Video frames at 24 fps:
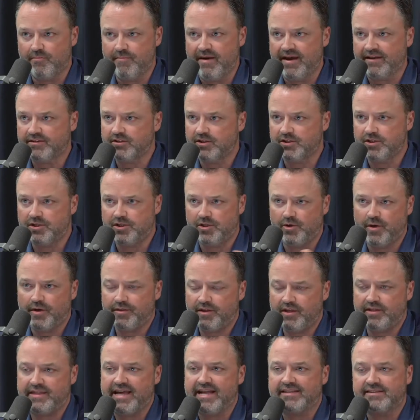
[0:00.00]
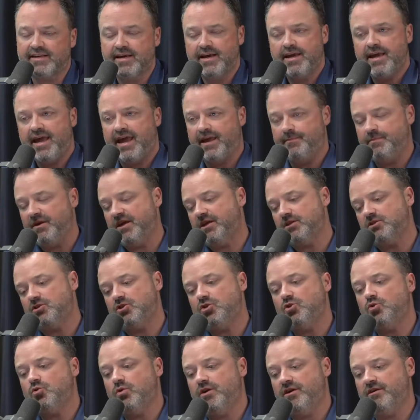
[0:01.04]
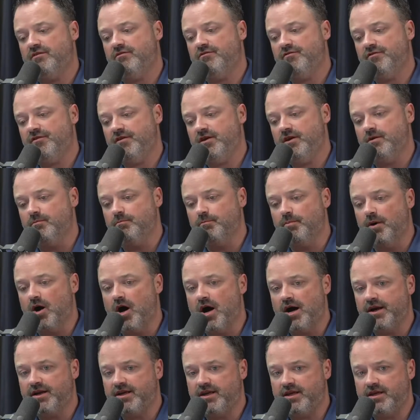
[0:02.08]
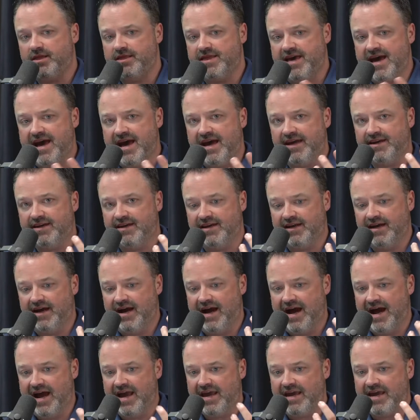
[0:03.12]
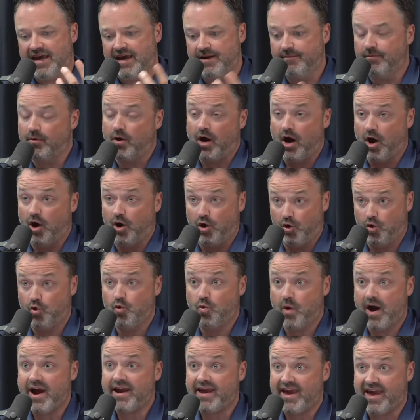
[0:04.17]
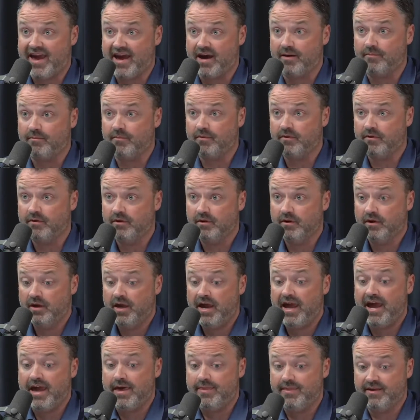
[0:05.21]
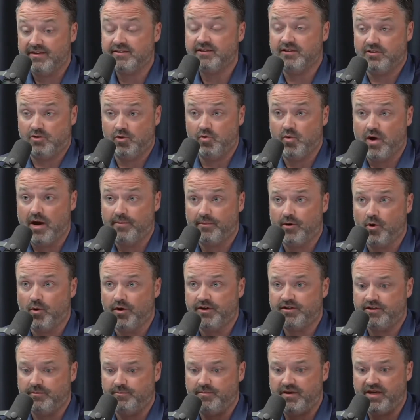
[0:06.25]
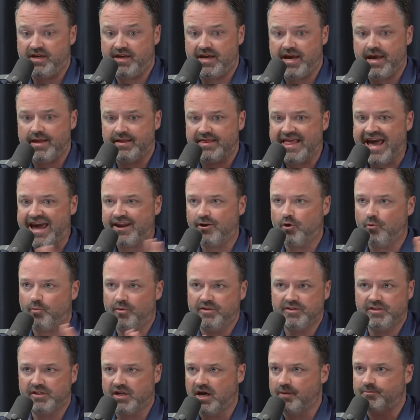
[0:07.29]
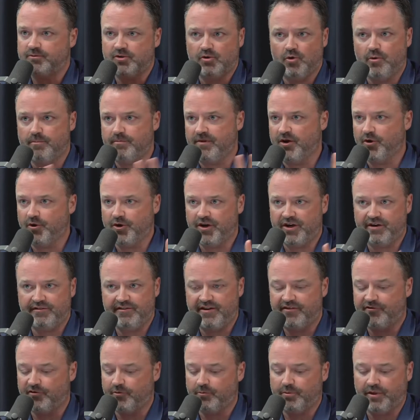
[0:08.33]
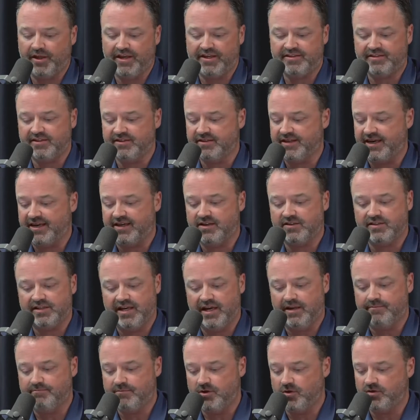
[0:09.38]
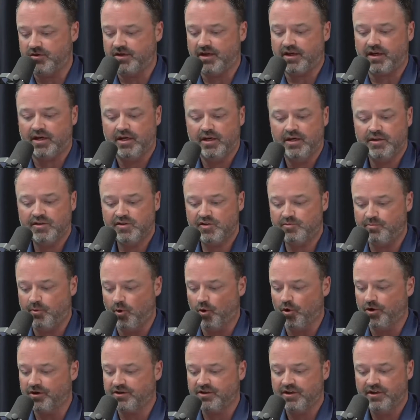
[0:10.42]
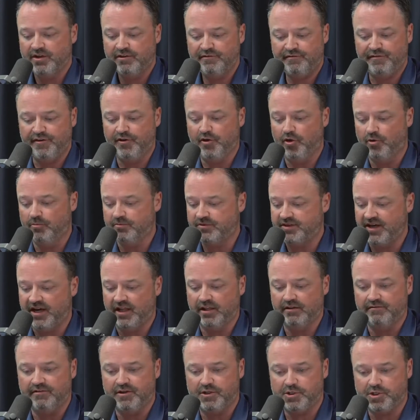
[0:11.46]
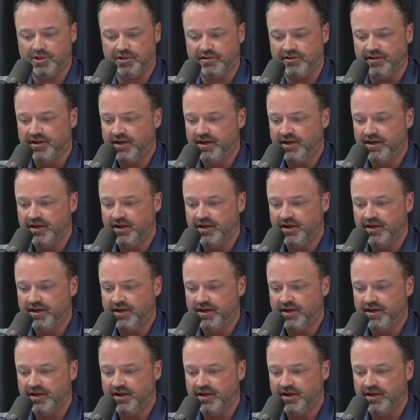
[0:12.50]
message to you. I think that's, and because you have embodied that I am who I am and this is who I'm going to be. And that opens it up to a myriad of different places, like you said music, sport, film, television,